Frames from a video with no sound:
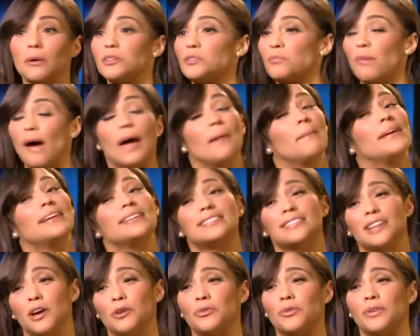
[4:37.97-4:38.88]
I was by
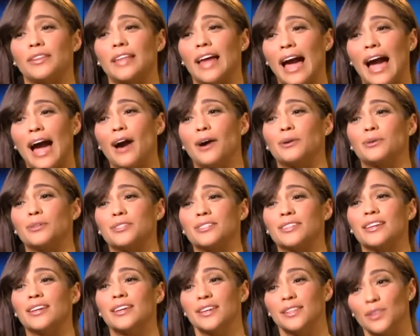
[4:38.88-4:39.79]
myself in the
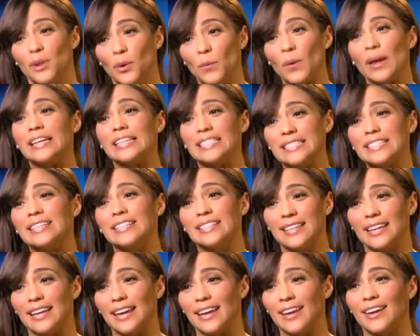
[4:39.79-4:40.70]
house, the way
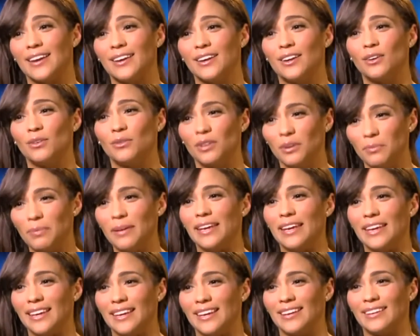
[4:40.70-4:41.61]
Cindy would
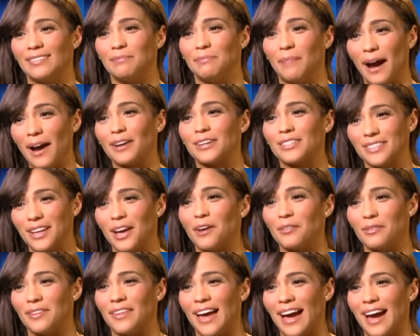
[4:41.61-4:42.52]
be by
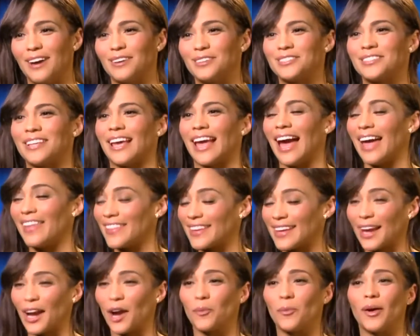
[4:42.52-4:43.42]
herself in the house. They had
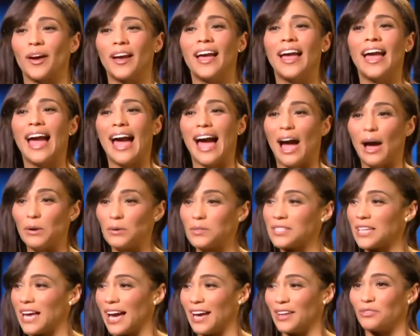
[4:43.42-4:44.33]
the camera
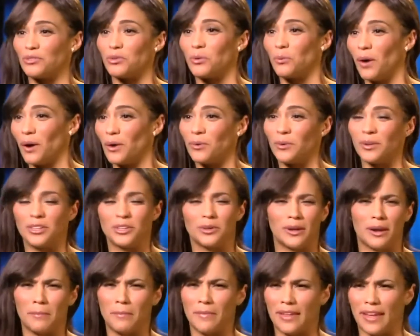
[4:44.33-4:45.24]
outside through one
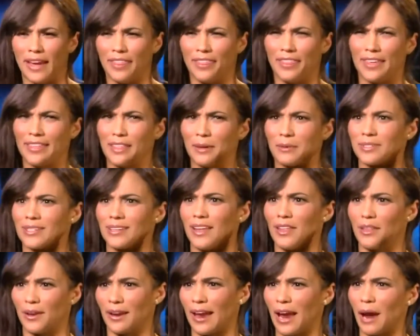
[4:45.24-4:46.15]
window, and I mean, I think there was
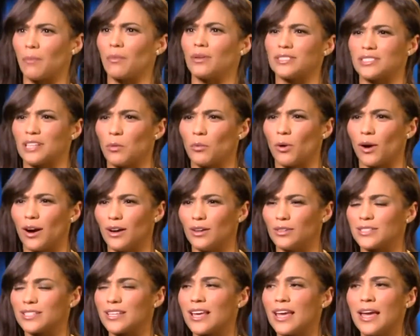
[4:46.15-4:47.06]
another camera somewhere
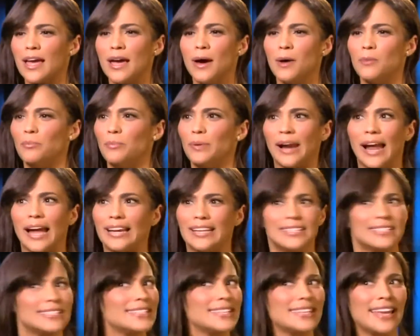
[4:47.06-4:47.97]
else, but I
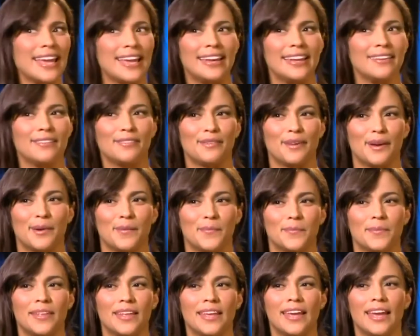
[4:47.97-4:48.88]
didn't see any of
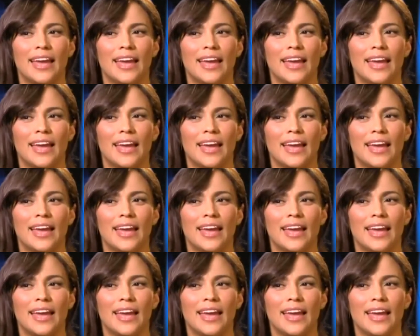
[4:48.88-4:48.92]
them.